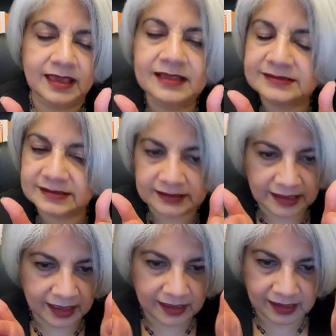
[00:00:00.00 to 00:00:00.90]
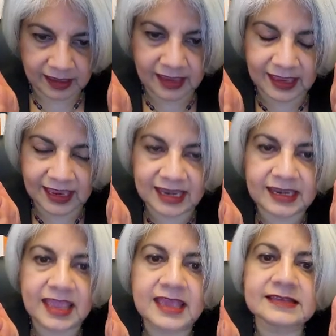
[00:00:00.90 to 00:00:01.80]
it's
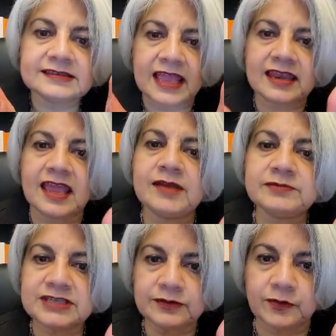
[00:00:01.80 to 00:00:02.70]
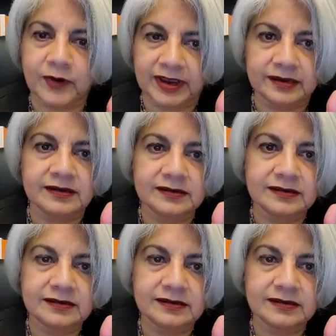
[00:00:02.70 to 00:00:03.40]
it is an empty void